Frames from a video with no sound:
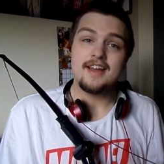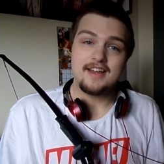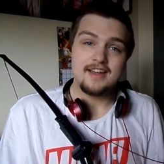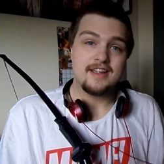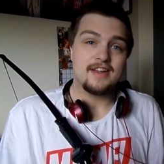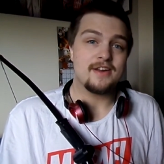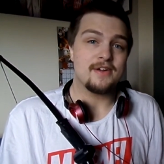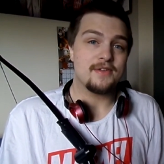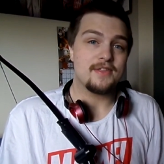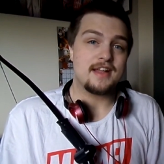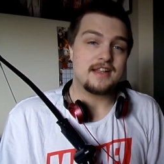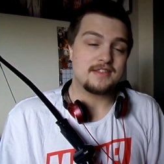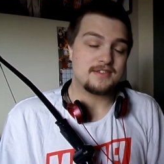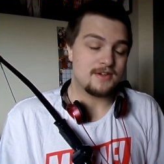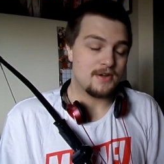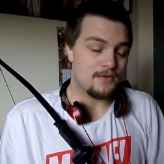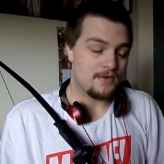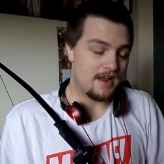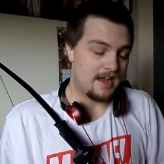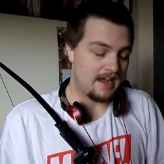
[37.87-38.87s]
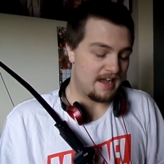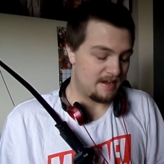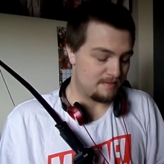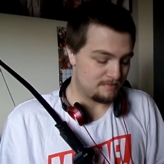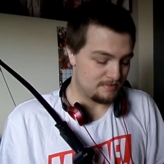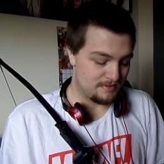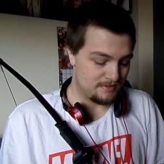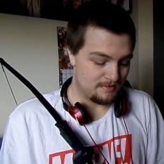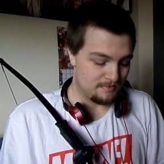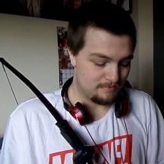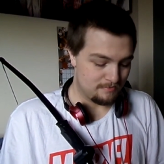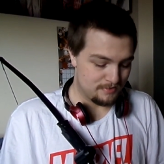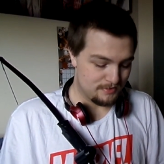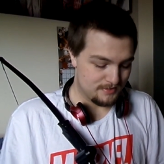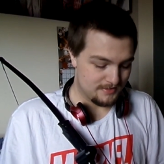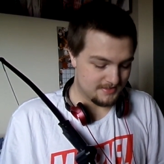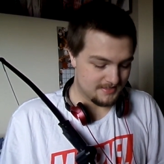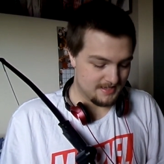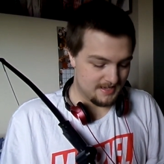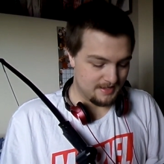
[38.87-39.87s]
you know, that's going to happen.
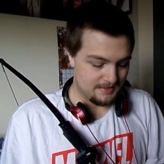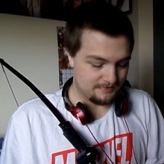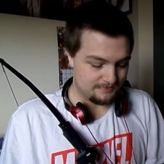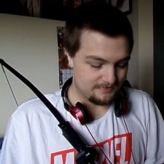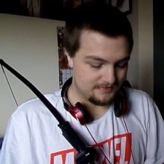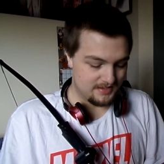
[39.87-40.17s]
But, um,